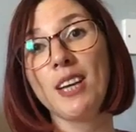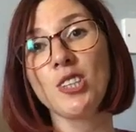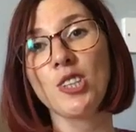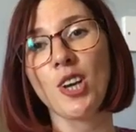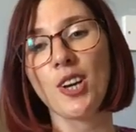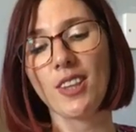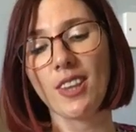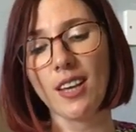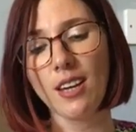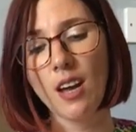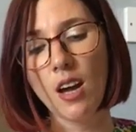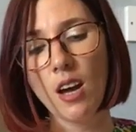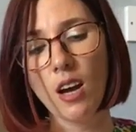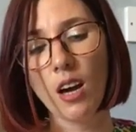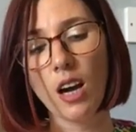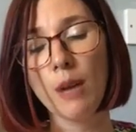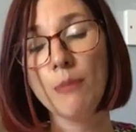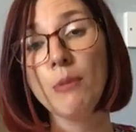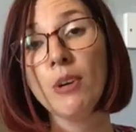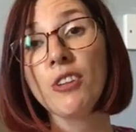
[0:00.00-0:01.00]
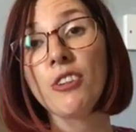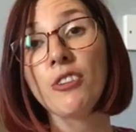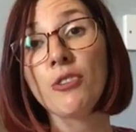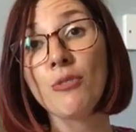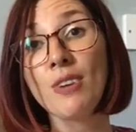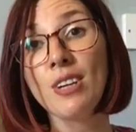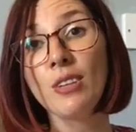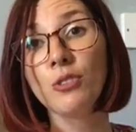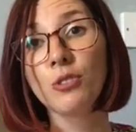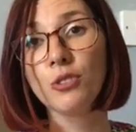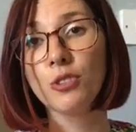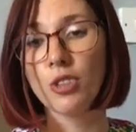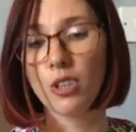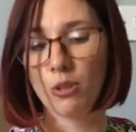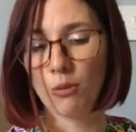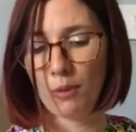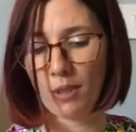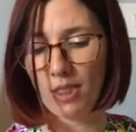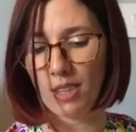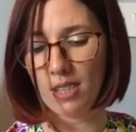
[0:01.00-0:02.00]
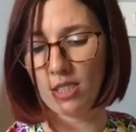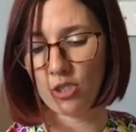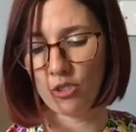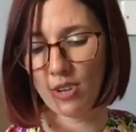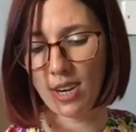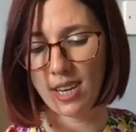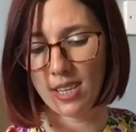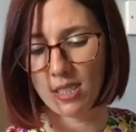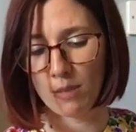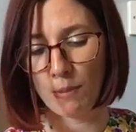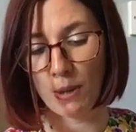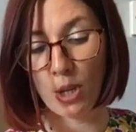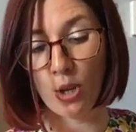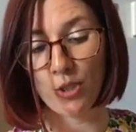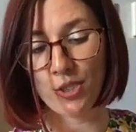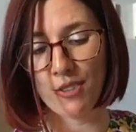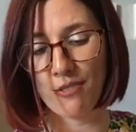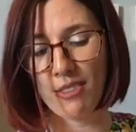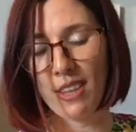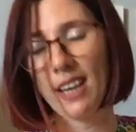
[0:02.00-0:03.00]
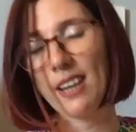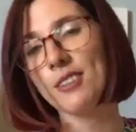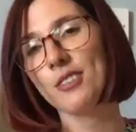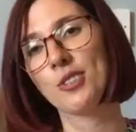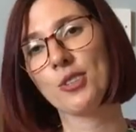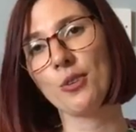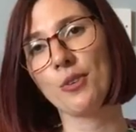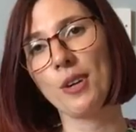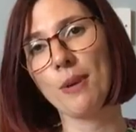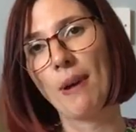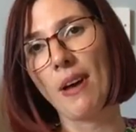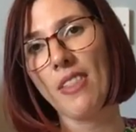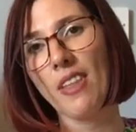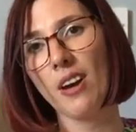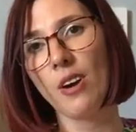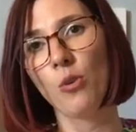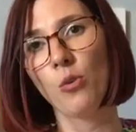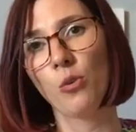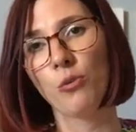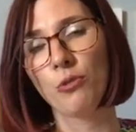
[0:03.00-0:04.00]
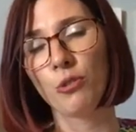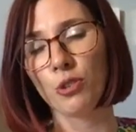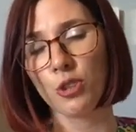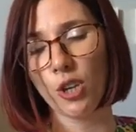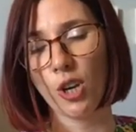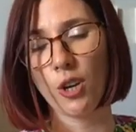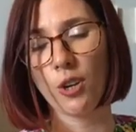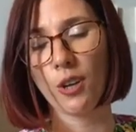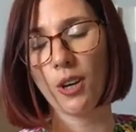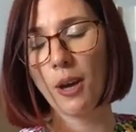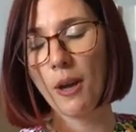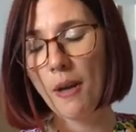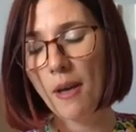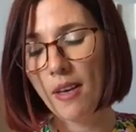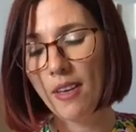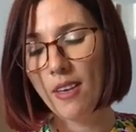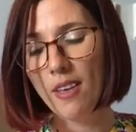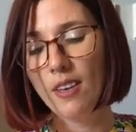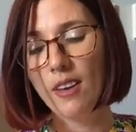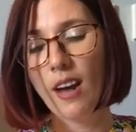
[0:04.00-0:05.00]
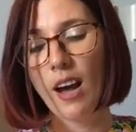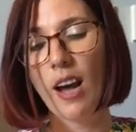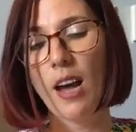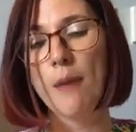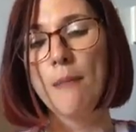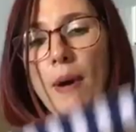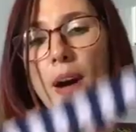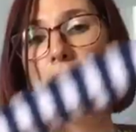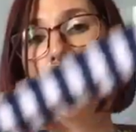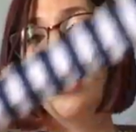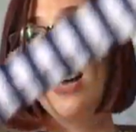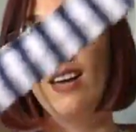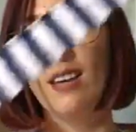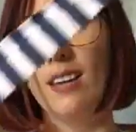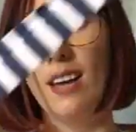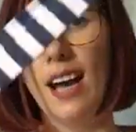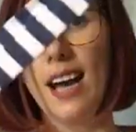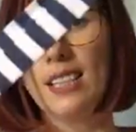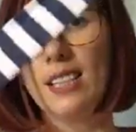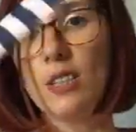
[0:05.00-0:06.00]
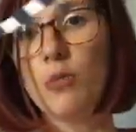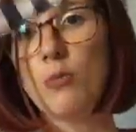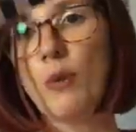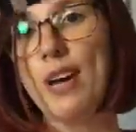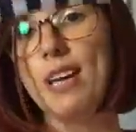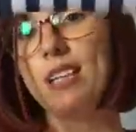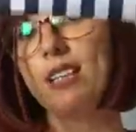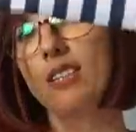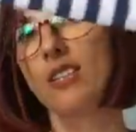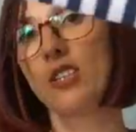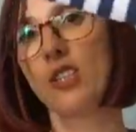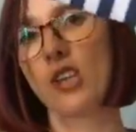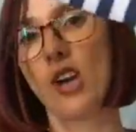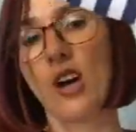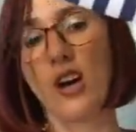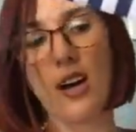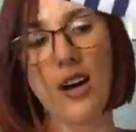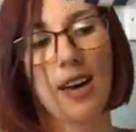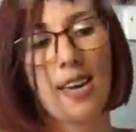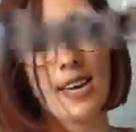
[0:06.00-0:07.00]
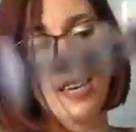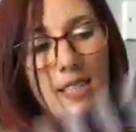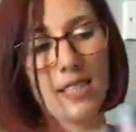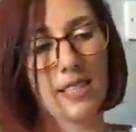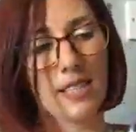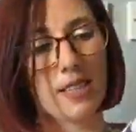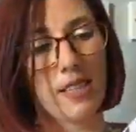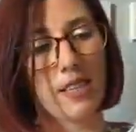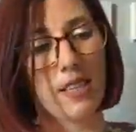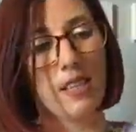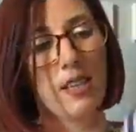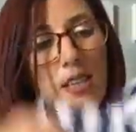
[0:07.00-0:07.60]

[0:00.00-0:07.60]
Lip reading: a joke then, I'm thrilled with this dress because of that, sorry about that awful joke. Added waist ties,